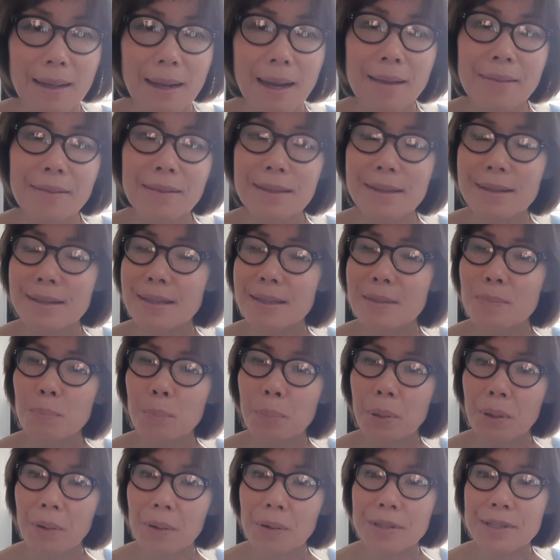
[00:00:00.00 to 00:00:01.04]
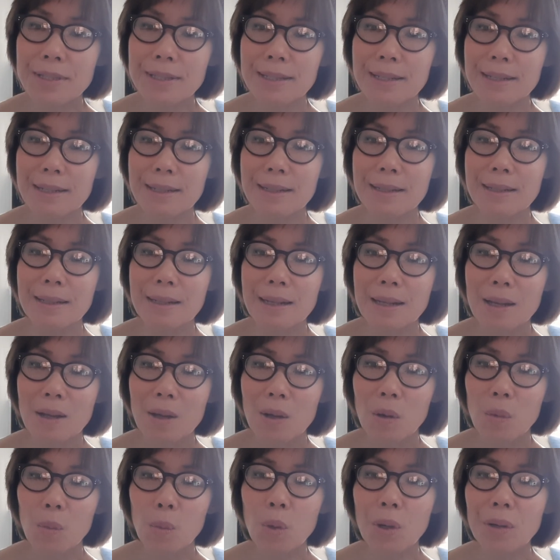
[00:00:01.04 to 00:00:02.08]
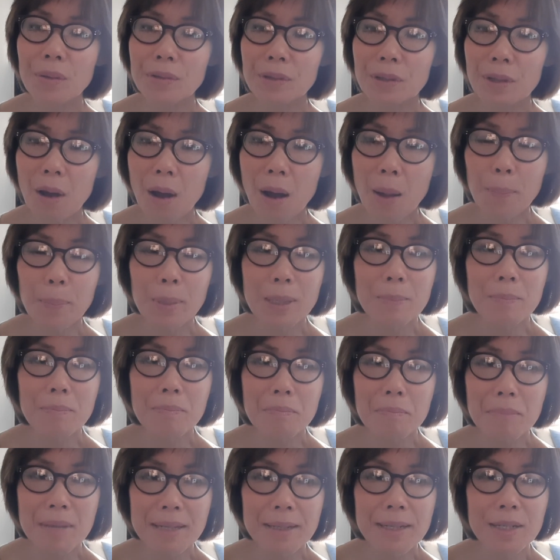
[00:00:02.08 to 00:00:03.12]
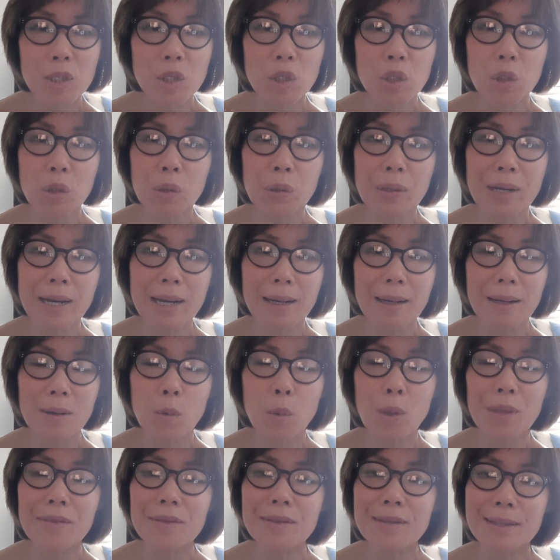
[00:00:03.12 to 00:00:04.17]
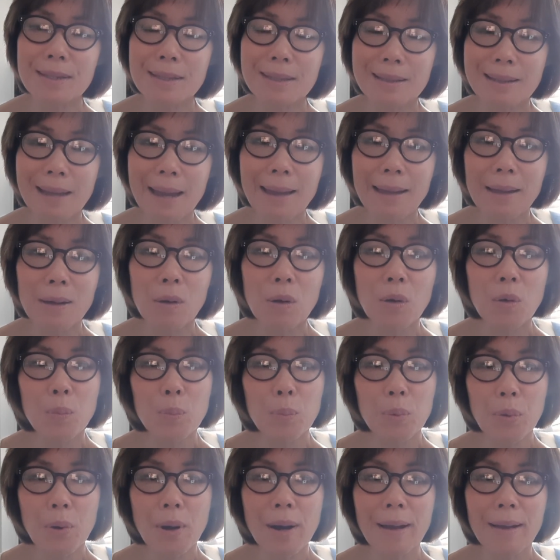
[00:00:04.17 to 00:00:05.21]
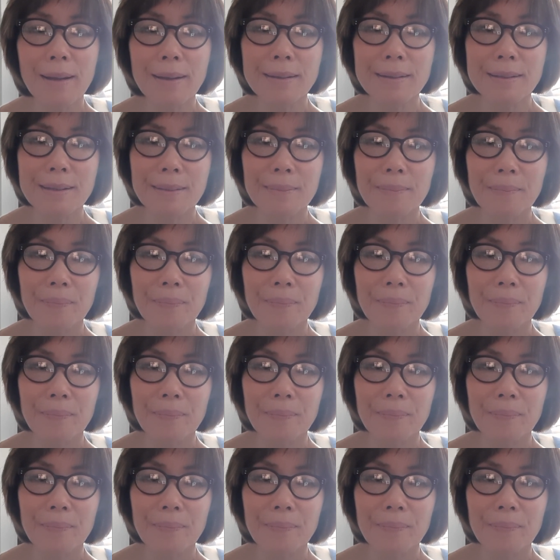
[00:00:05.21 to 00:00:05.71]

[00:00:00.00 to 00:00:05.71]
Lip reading: And this person will not be ministering with stale bread.